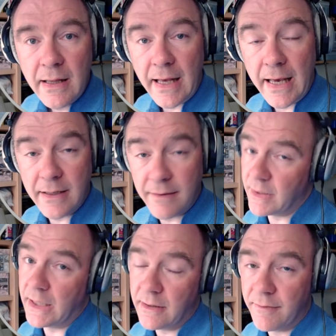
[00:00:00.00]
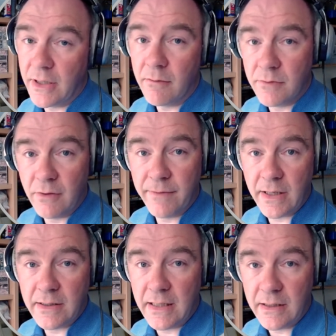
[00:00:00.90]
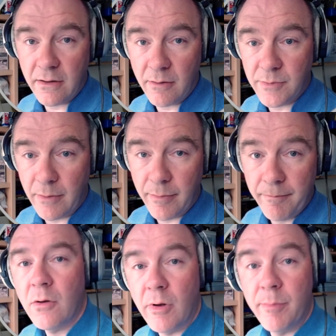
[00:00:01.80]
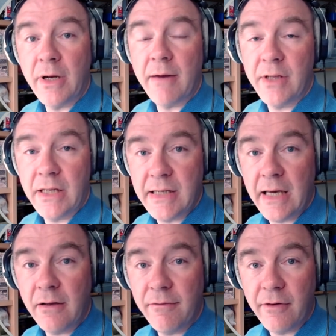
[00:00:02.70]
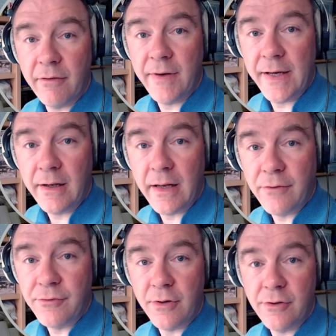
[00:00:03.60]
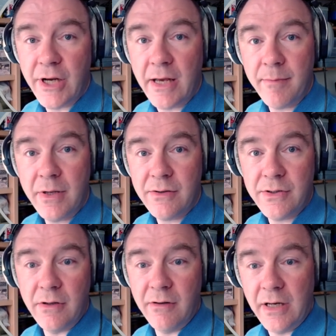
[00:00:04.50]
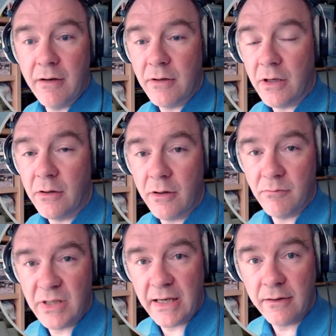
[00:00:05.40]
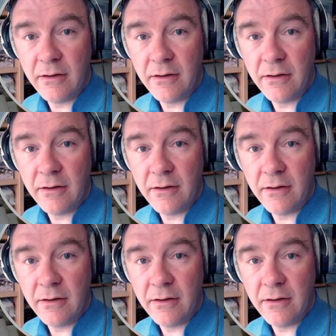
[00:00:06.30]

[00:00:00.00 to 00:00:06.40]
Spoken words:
And if you liked the video, don't forget to hit thumbs up. We'll put everything together for a final outro jam here so you can hear it all come together.